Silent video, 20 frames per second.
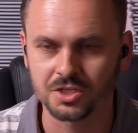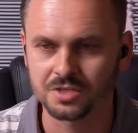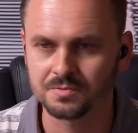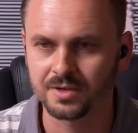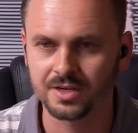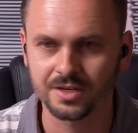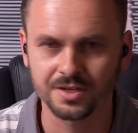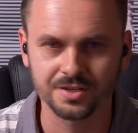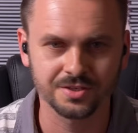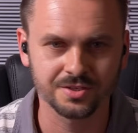
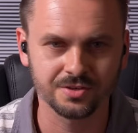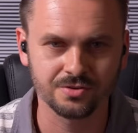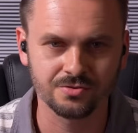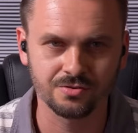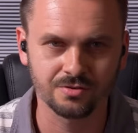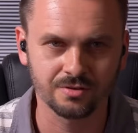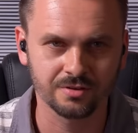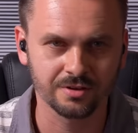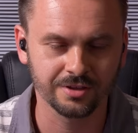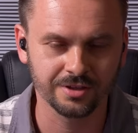Just because
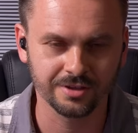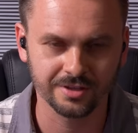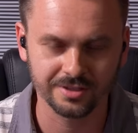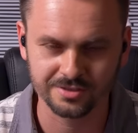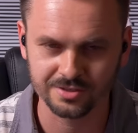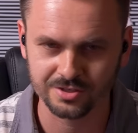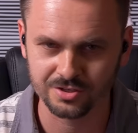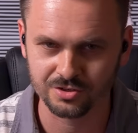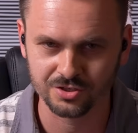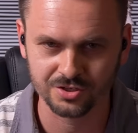you
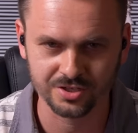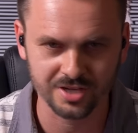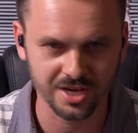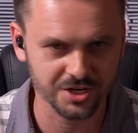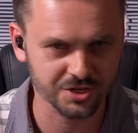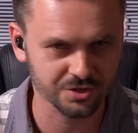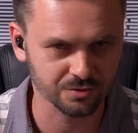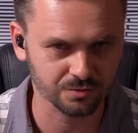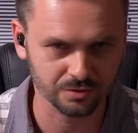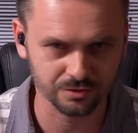it's in your
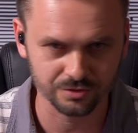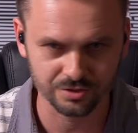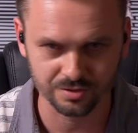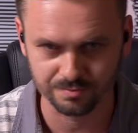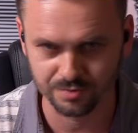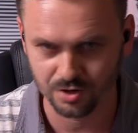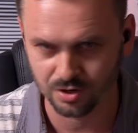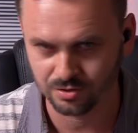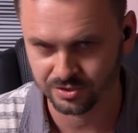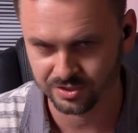schedule
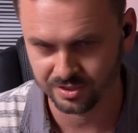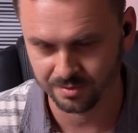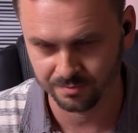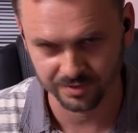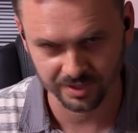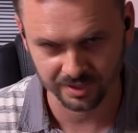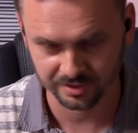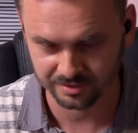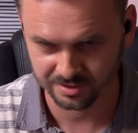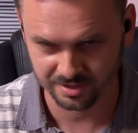to post
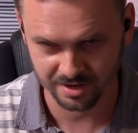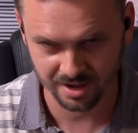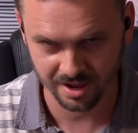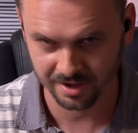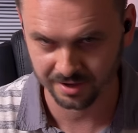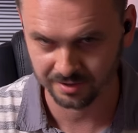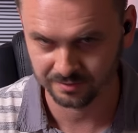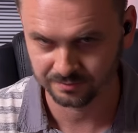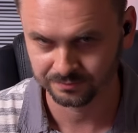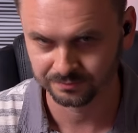something
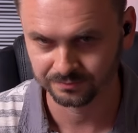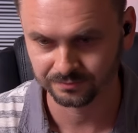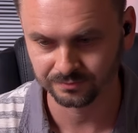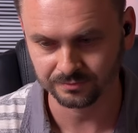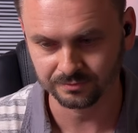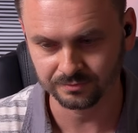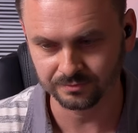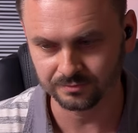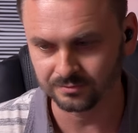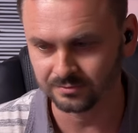today
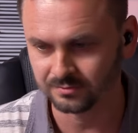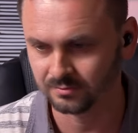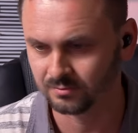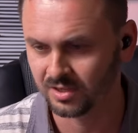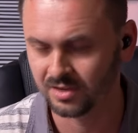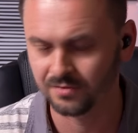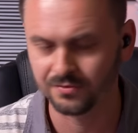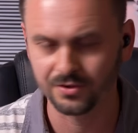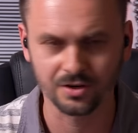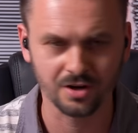
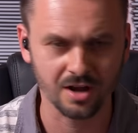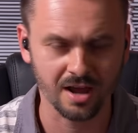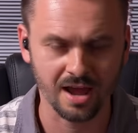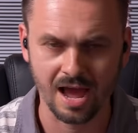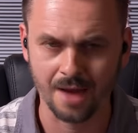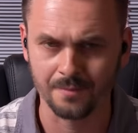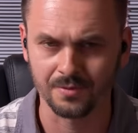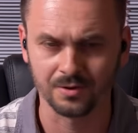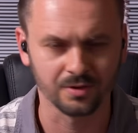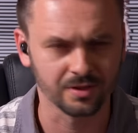if you're
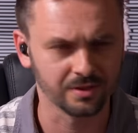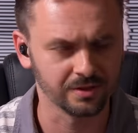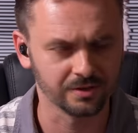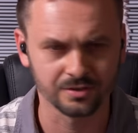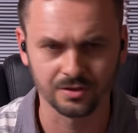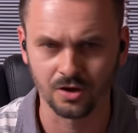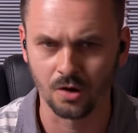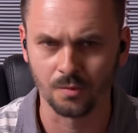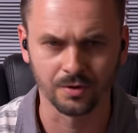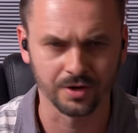not happy with
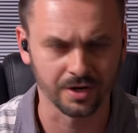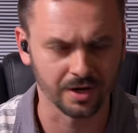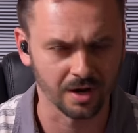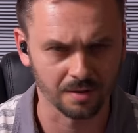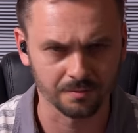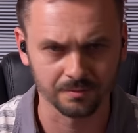it, don't put it